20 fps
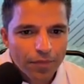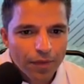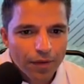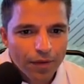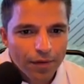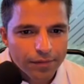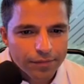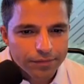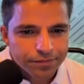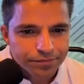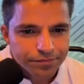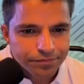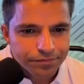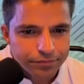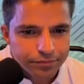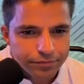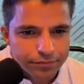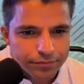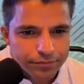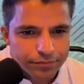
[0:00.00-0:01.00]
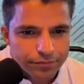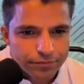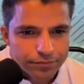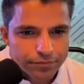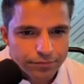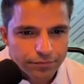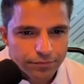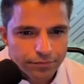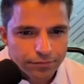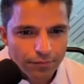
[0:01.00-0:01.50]

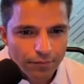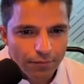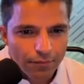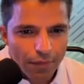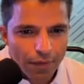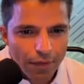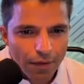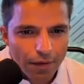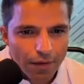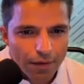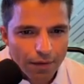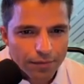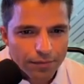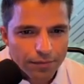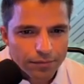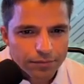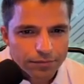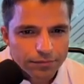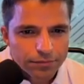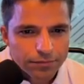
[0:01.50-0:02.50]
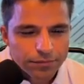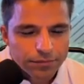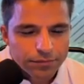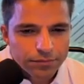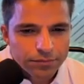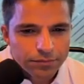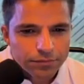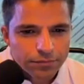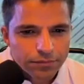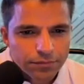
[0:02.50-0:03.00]

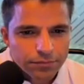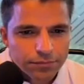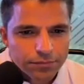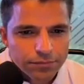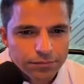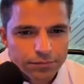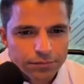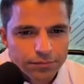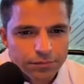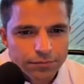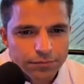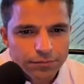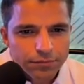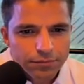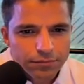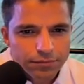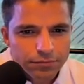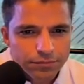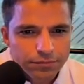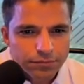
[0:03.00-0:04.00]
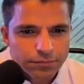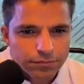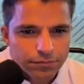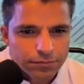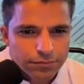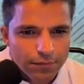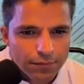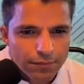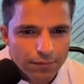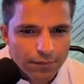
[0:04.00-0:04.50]

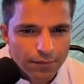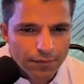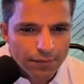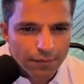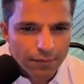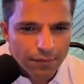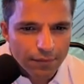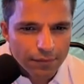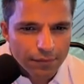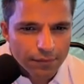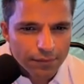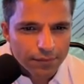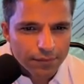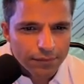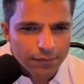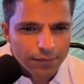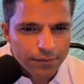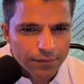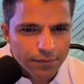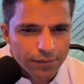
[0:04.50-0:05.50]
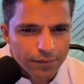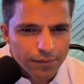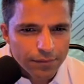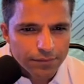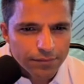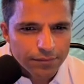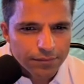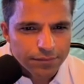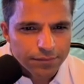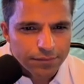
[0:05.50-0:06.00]

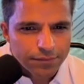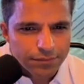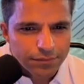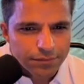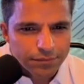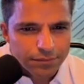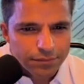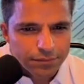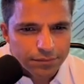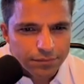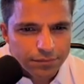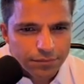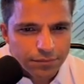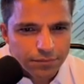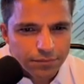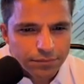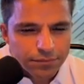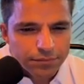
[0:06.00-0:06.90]
This person isn't speaking.